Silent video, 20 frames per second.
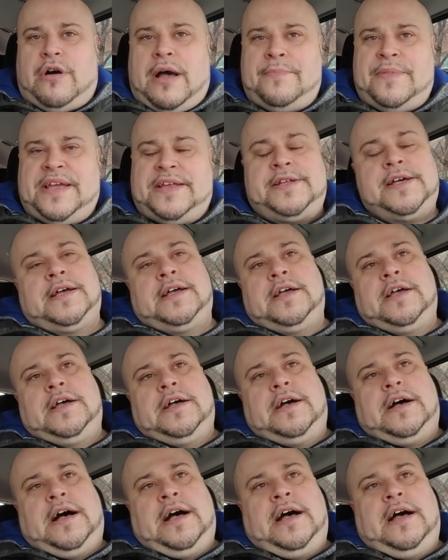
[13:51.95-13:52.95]
I mean,
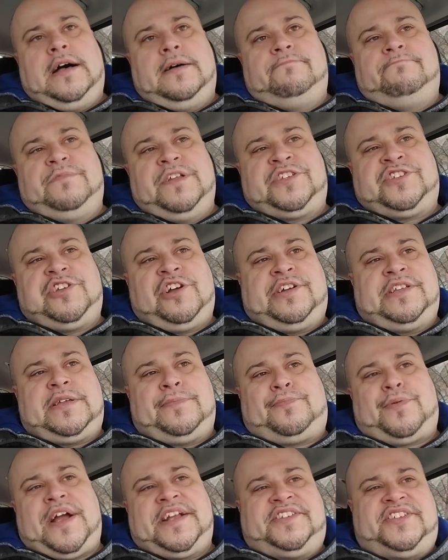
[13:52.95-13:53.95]
let's look at the
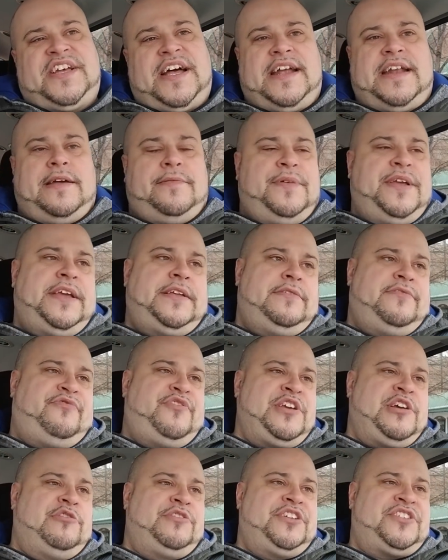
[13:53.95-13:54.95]
bright side. I mean, if
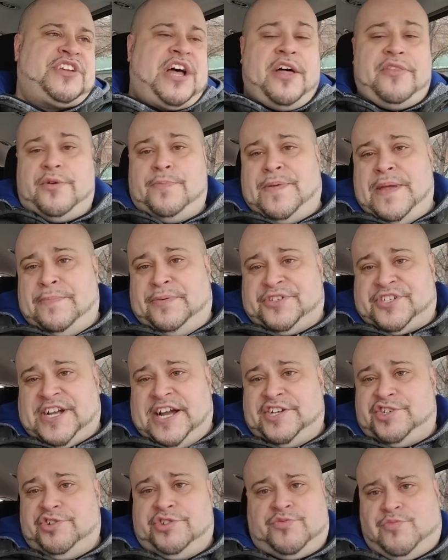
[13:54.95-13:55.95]
we go to other people's
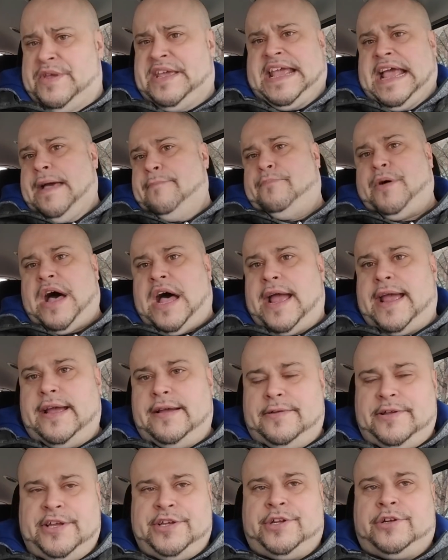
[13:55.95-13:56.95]
countries, we can't buy,
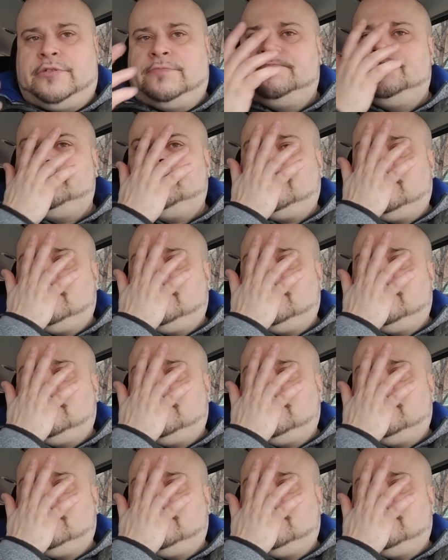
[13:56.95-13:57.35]
you know?